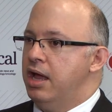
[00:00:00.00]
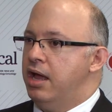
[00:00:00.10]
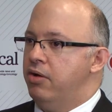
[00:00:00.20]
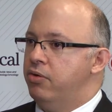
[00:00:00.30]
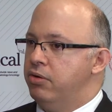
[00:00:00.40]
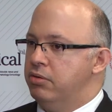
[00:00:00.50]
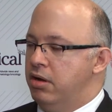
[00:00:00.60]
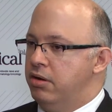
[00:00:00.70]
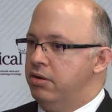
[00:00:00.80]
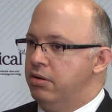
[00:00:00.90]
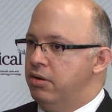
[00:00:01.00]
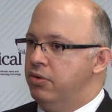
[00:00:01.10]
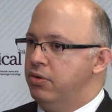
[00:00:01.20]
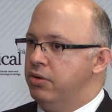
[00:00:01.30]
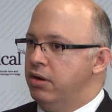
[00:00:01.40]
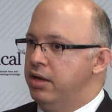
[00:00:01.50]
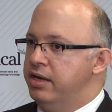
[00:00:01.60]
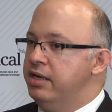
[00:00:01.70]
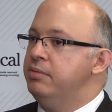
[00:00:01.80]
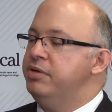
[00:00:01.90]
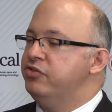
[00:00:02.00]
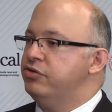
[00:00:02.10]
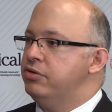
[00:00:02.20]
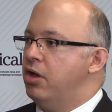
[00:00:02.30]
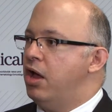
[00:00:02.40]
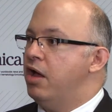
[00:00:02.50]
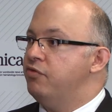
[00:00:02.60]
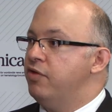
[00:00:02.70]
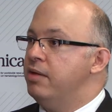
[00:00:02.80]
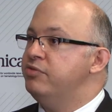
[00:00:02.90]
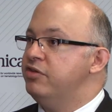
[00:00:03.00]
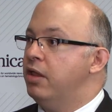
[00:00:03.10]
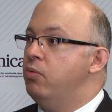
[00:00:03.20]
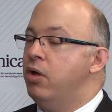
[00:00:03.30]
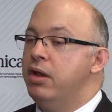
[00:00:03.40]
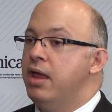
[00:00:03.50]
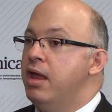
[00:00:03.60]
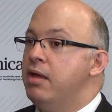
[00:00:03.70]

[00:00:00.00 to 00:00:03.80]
or an inhibition of MCL1,